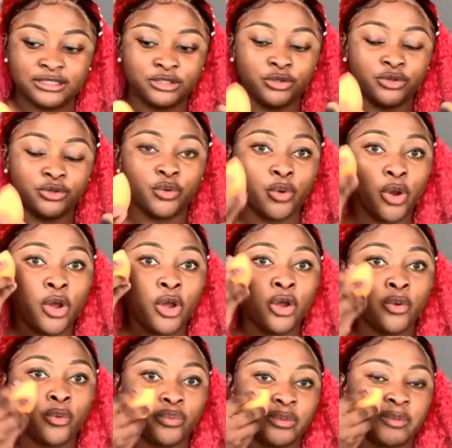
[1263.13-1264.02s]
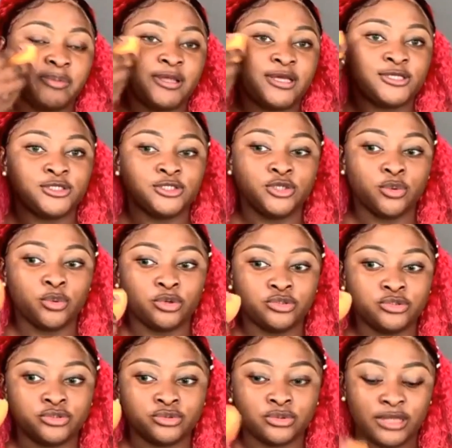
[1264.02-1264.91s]
You don't, the place you don't
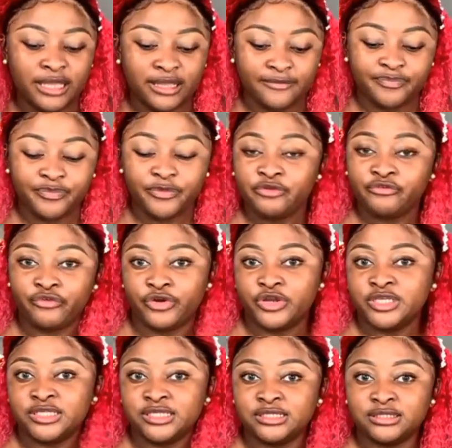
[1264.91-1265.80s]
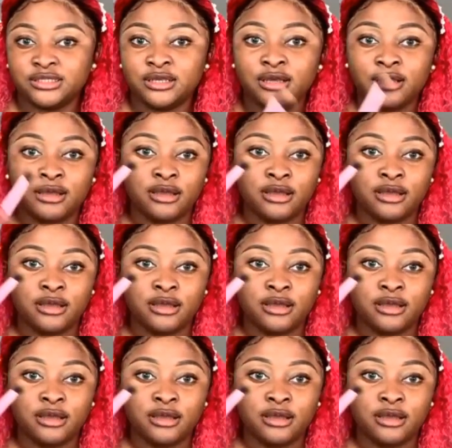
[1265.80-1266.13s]
want to, like, for instance,